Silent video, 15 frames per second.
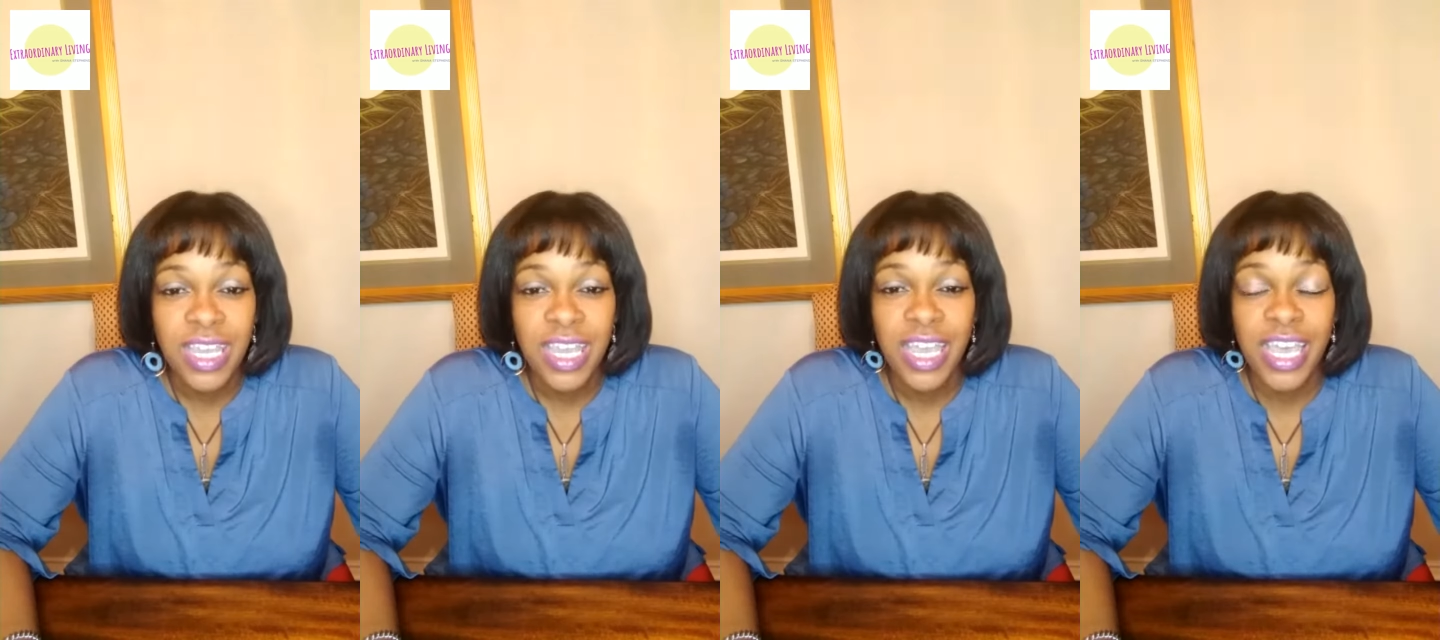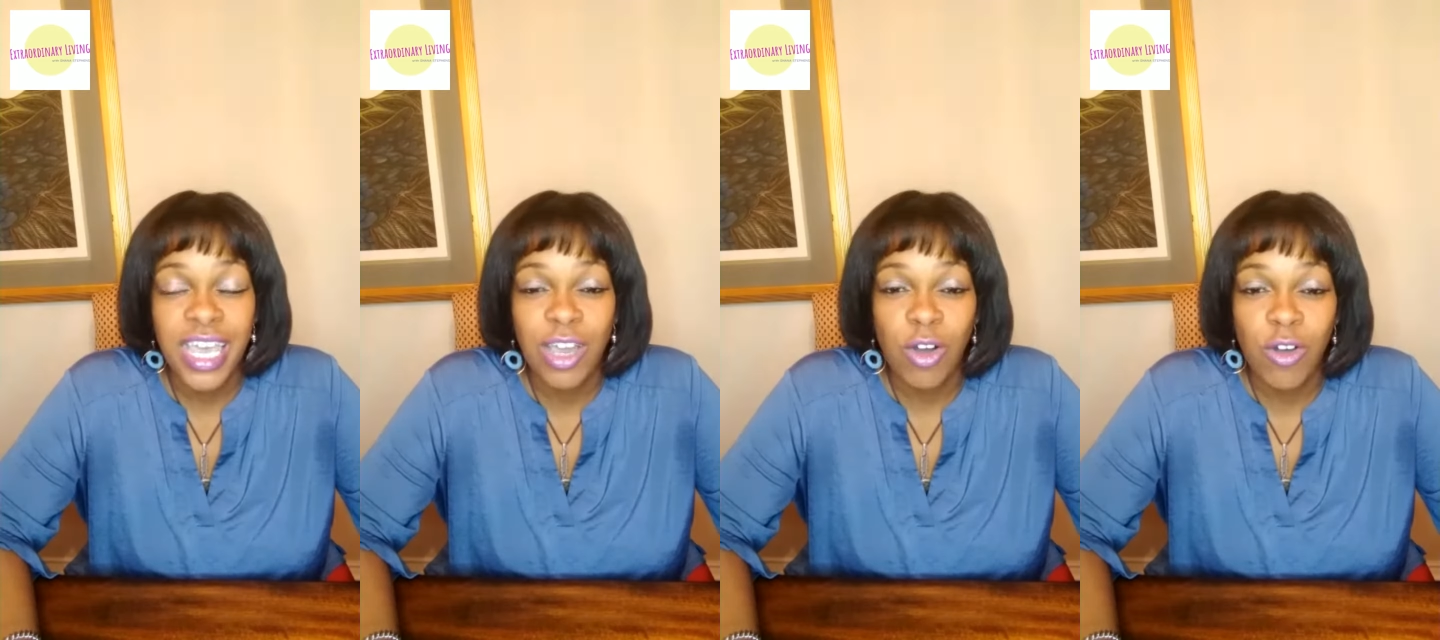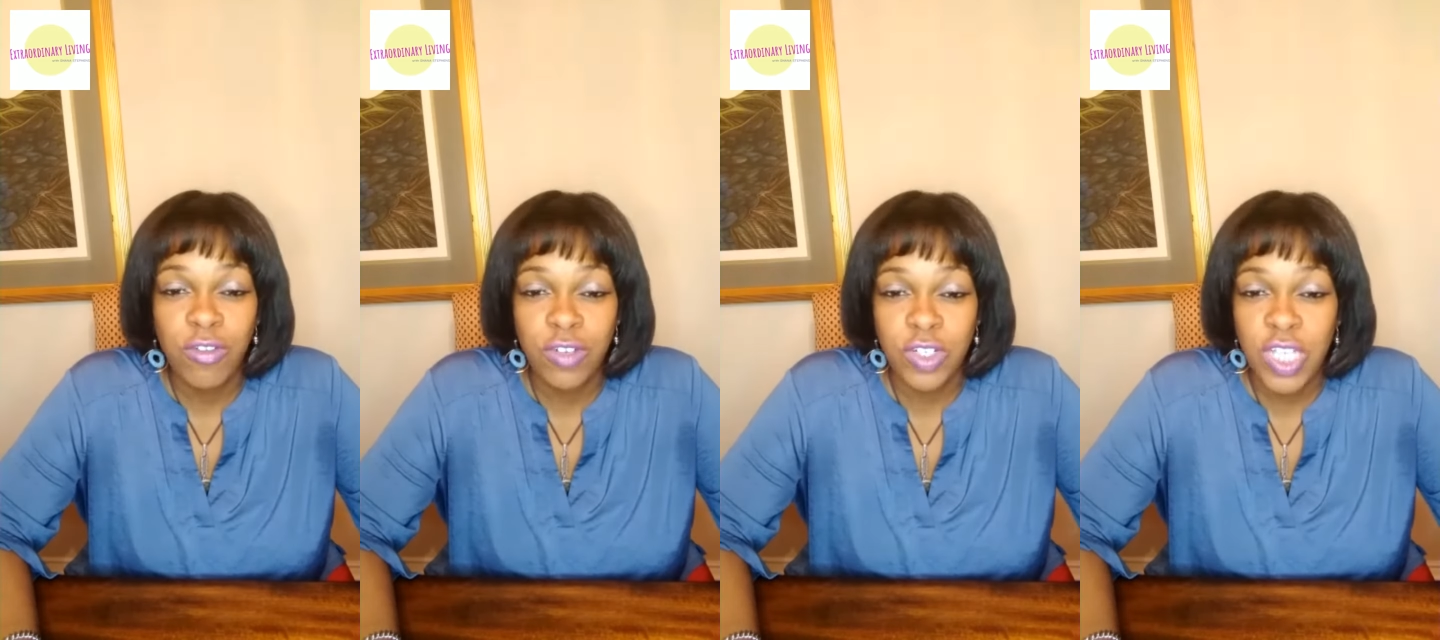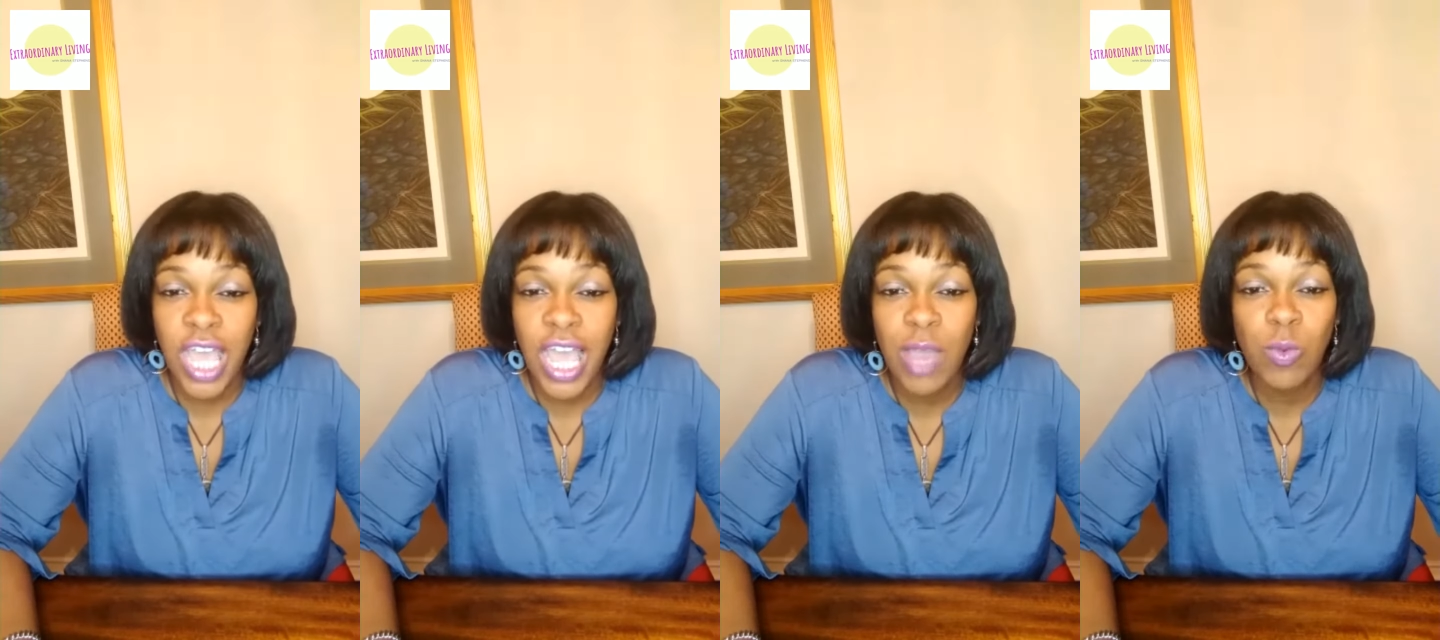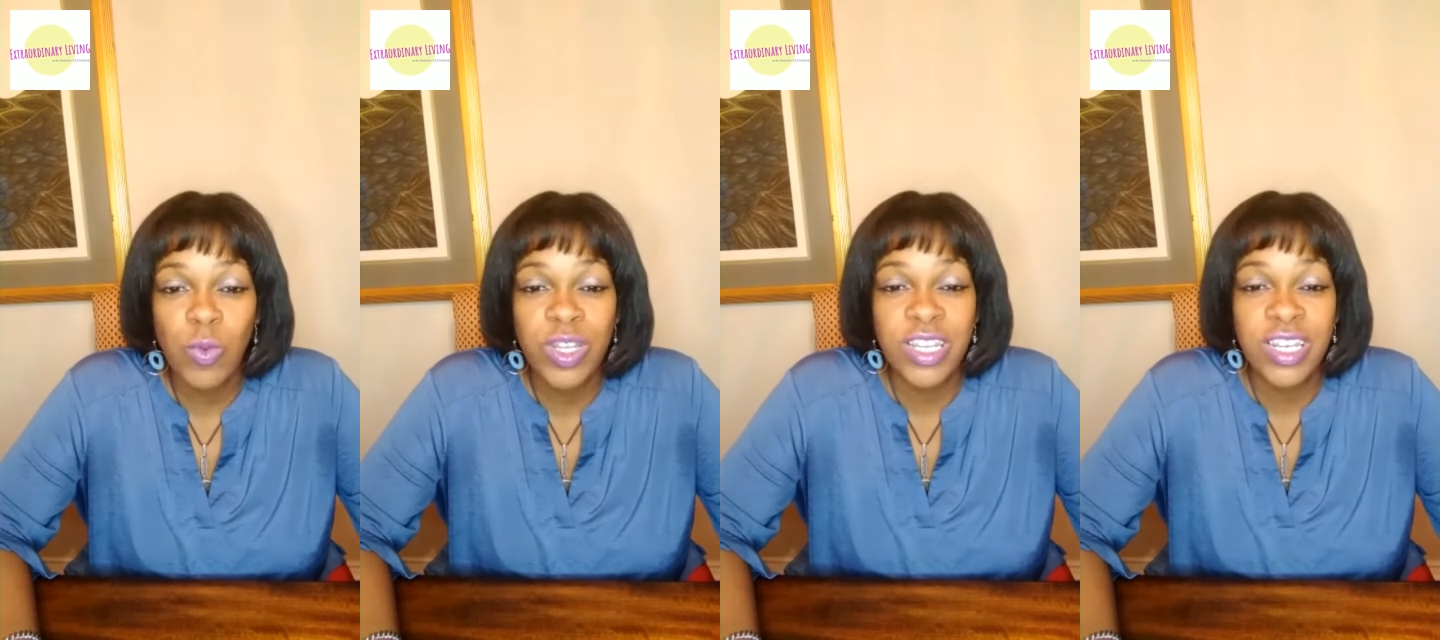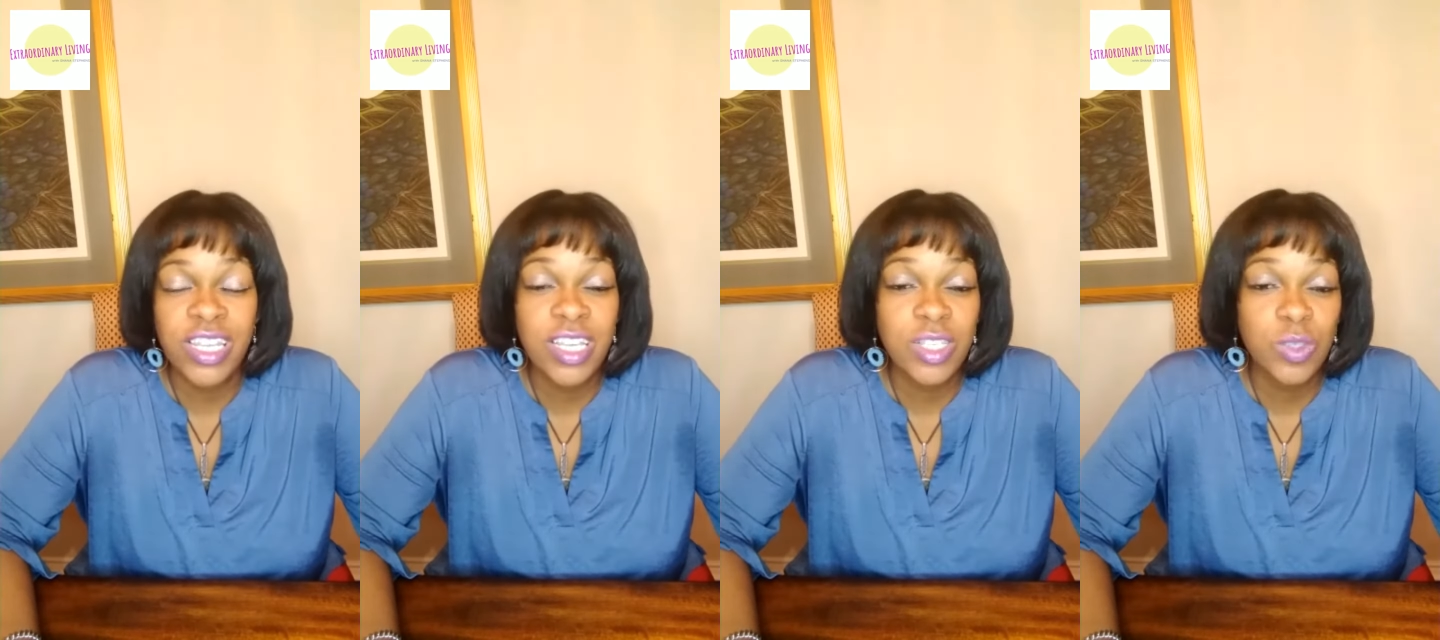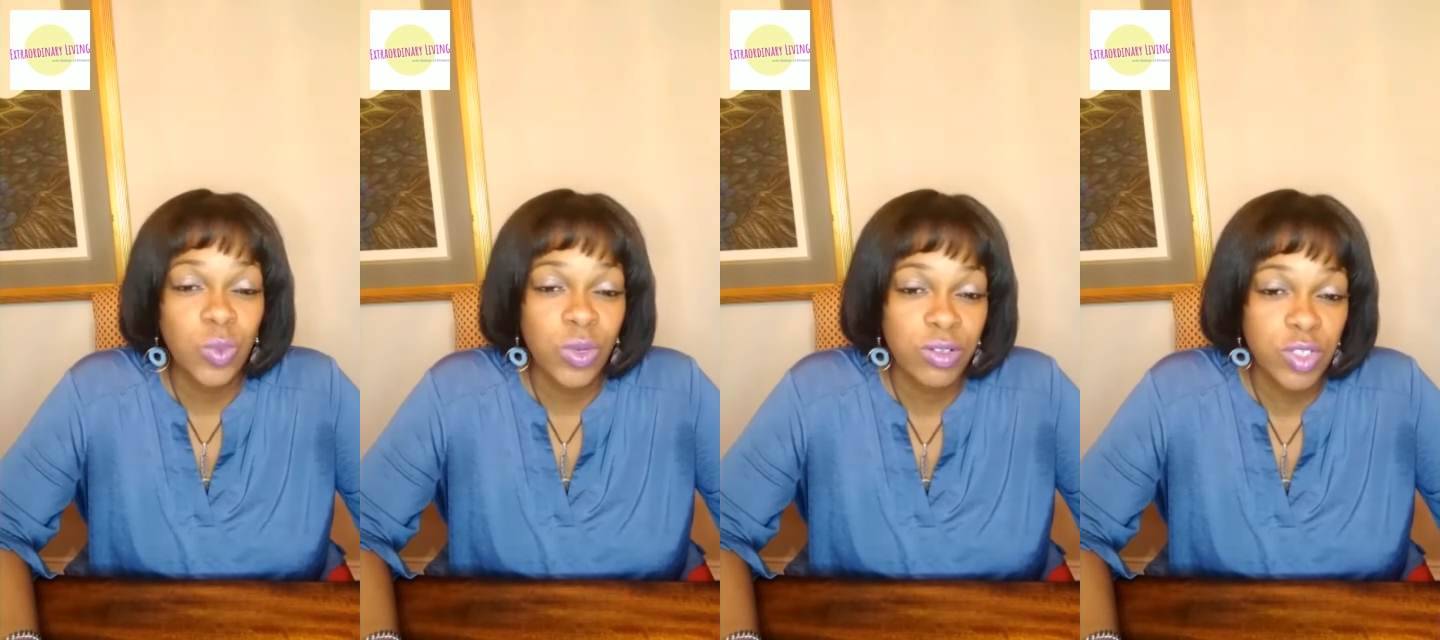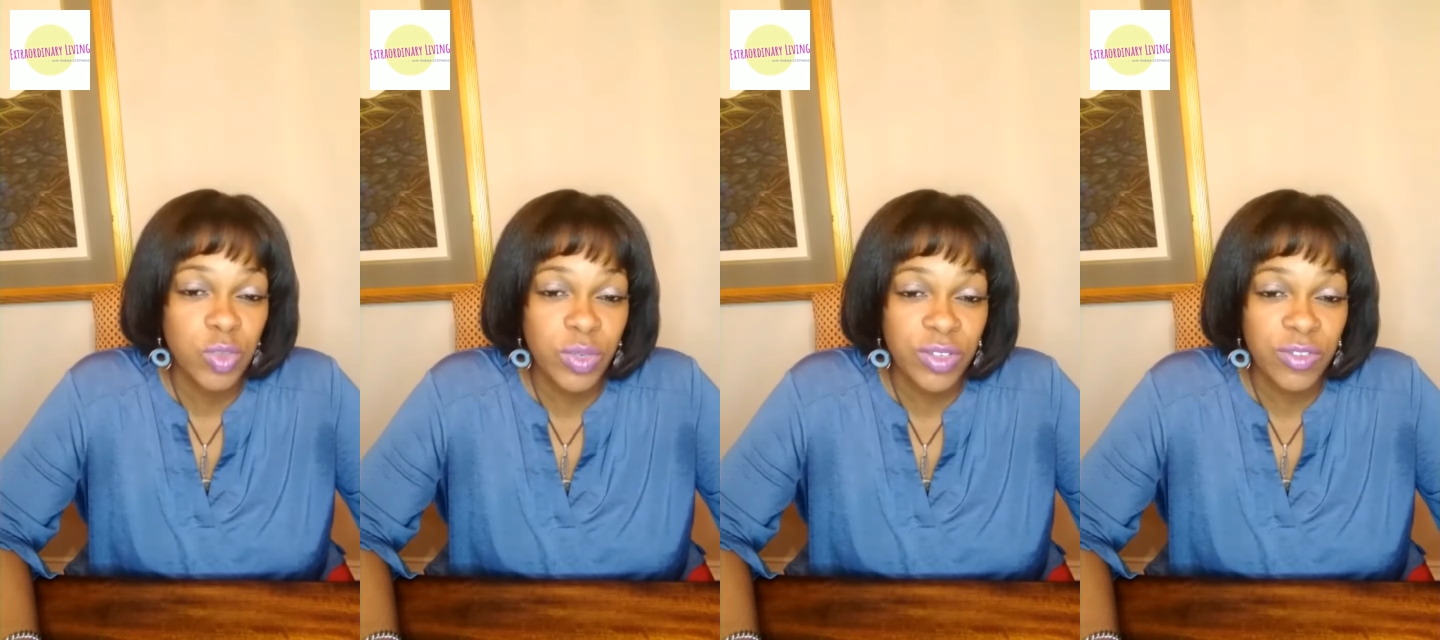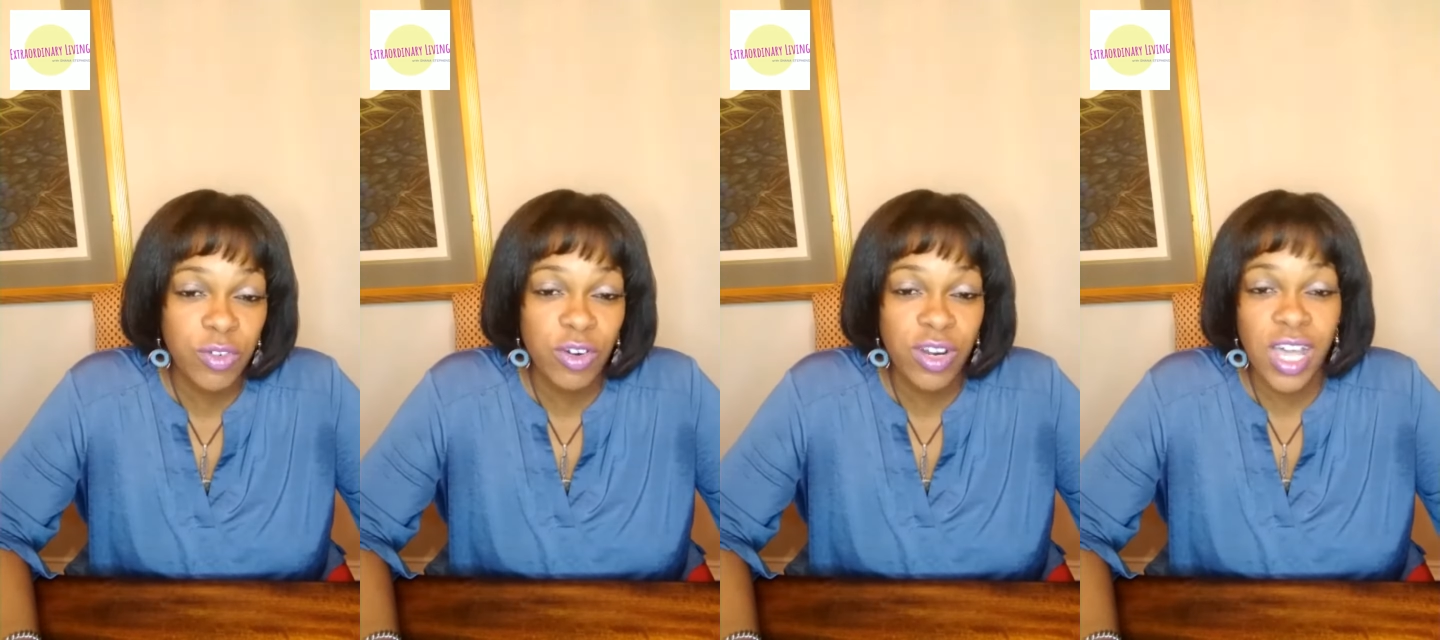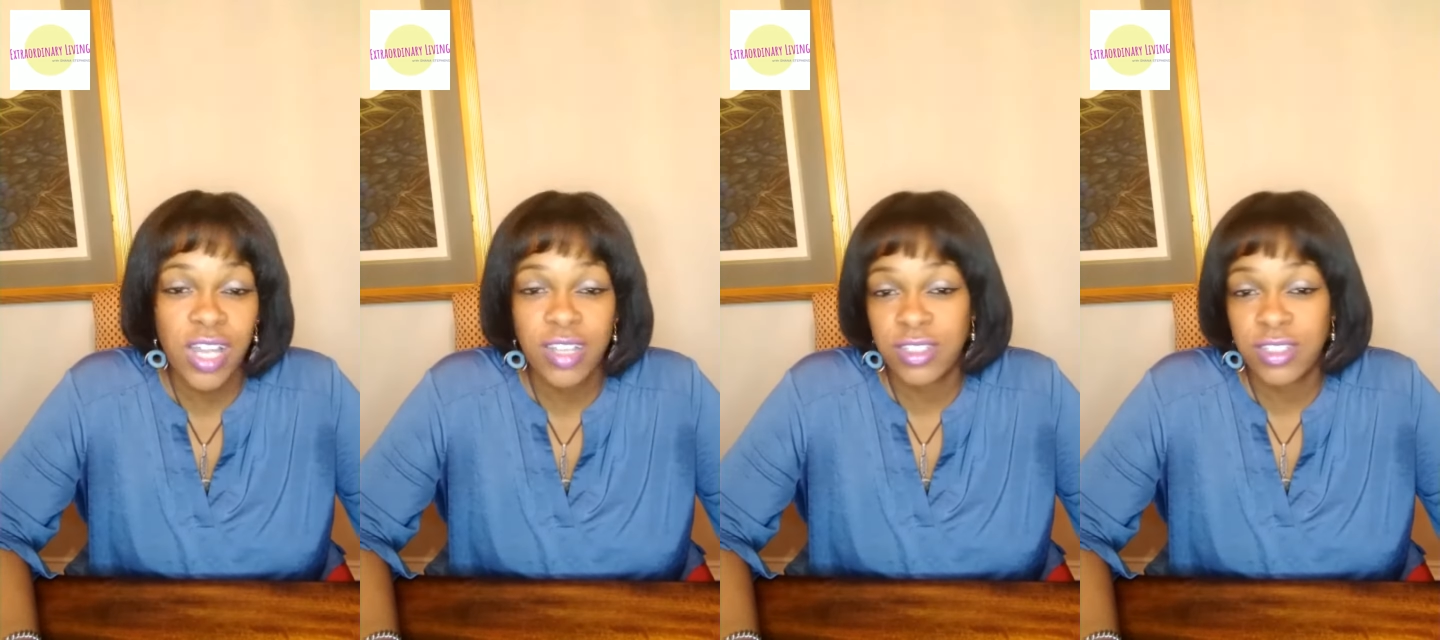And over time, when it is worth $24,